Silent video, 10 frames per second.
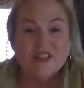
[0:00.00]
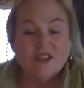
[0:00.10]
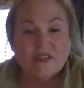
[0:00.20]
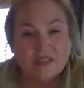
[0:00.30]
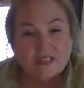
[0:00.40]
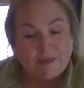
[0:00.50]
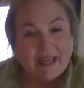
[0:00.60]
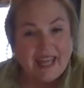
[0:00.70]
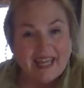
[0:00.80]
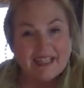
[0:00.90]
So this is my
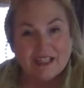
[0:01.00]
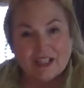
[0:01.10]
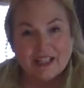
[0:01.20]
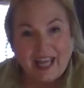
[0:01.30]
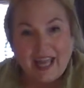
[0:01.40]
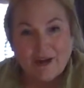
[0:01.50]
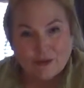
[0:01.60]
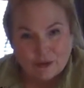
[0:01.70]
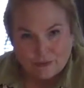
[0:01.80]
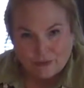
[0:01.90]
handy little
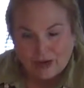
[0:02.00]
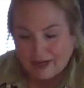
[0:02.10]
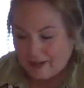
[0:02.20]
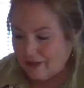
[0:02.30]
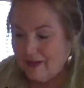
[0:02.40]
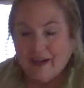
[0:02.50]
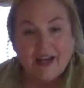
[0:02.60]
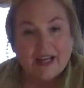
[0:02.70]
counter fryer.